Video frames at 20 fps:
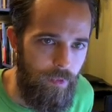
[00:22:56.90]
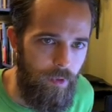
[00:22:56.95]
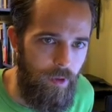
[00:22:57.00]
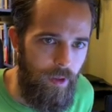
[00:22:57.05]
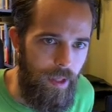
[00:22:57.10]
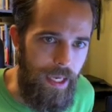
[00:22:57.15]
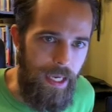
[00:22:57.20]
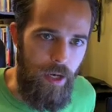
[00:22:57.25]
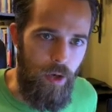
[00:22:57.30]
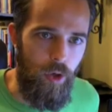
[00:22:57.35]

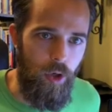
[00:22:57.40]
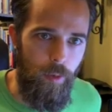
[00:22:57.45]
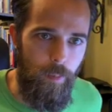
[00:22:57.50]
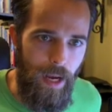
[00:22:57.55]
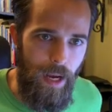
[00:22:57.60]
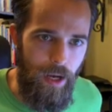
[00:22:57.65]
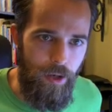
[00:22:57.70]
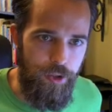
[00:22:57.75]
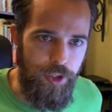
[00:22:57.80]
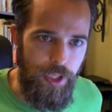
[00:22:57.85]
hear
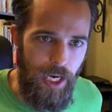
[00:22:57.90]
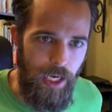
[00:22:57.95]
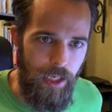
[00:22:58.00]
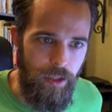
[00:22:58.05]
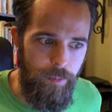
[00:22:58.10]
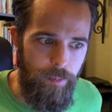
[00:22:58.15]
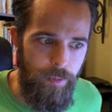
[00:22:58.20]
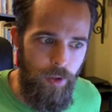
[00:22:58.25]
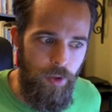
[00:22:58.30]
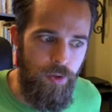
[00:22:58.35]
about child
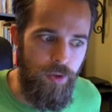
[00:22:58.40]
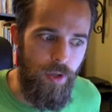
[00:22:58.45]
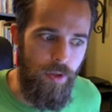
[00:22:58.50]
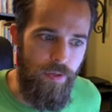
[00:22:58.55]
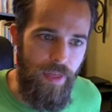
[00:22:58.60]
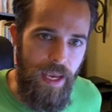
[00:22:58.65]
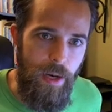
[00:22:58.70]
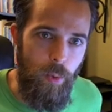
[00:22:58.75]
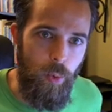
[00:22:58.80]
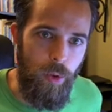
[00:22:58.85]
abuse,
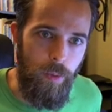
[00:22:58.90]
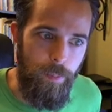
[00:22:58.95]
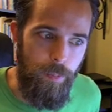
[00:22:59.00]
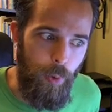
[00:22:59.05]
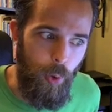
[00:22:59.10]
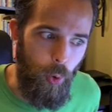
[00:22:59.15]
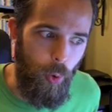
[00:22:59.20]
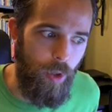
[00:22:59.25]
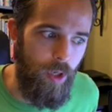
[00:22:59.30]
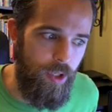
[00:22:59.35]
they
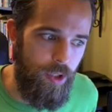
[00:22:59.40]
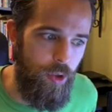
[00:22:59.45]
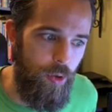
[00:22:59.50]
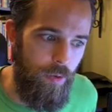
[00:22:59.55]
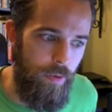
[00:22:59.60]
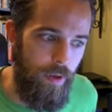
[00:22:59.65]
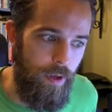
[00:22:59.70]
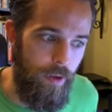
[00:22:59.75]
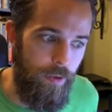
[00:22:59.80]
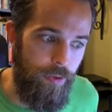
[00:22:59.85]
report it to
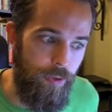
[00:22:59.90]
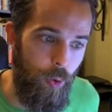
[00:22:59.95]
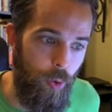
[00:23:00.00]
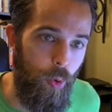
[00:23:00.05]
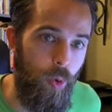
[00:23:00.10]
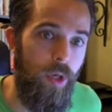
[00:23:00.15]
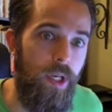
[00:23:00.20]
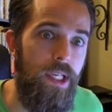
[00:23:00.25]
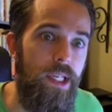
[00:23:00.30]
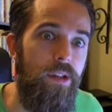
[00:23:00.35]
the
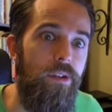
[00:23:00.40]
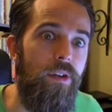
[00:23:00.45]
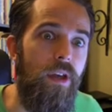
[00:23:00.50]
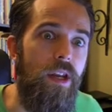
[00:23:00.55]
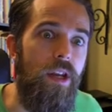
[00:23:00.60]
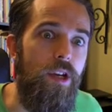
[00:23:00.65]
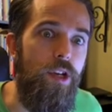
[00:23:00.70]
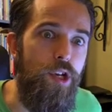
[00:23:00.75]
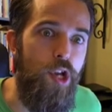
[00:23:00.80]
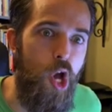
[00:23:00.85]
authorities
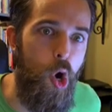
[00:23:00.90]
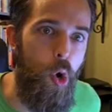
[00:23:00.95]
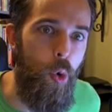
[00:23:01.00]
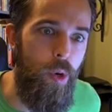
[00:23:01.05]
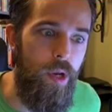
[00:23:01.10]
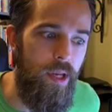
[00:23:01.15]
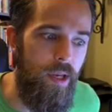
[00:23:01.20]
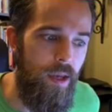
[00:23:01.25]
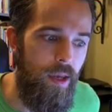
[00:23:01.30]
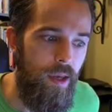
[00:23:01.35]
and
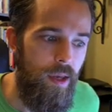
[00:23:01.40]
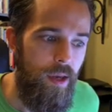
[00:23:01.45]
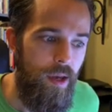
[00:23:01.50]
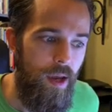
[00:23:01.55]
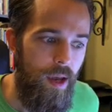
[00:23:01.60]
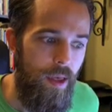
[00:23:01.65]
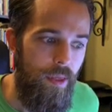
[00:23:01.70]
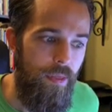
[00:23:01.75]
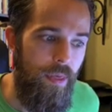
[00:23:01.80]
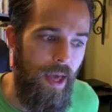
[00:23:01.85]
knowing
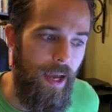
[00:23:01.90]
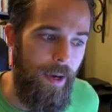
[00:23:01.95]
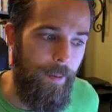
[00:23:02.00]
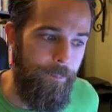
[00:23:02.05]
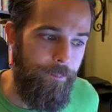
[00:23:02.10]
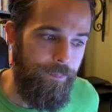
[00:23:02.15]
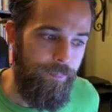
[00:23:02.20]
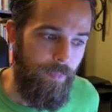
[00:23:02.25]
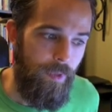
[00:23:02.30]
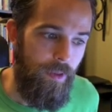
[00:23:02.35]

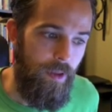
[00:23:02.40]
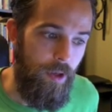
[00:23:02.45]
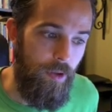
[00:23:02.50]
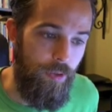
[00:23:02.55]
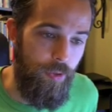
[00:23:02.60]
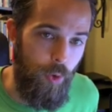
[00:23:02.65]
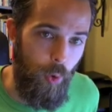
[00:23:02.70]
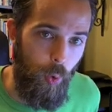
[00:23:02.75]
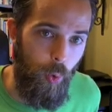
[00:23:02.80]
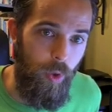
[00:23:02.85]
that the
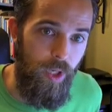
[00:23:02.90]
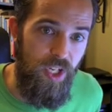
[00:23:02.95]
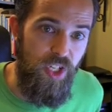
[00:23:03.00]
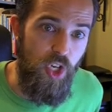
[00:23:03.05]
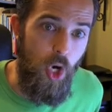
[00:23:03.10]
authorities